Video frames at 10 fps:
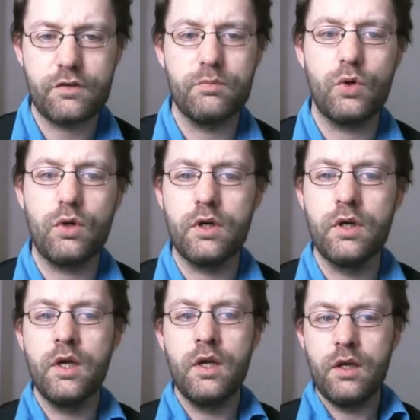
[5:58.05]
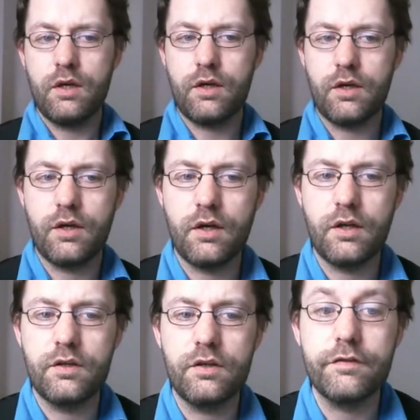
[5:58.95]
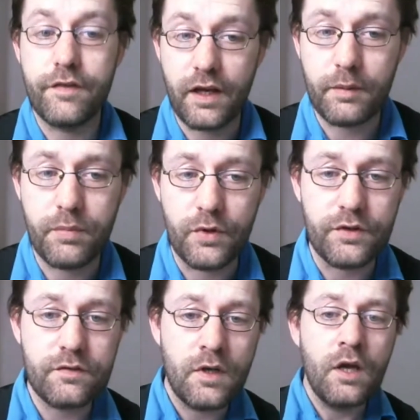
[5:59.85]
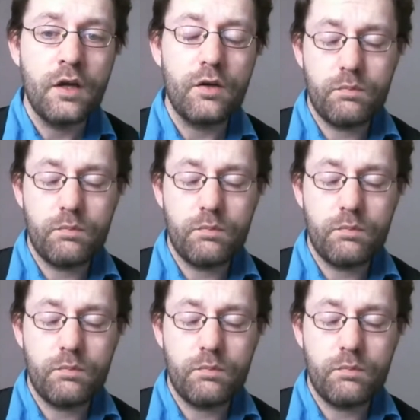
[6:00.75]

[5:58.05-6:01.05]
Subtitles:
and much more development.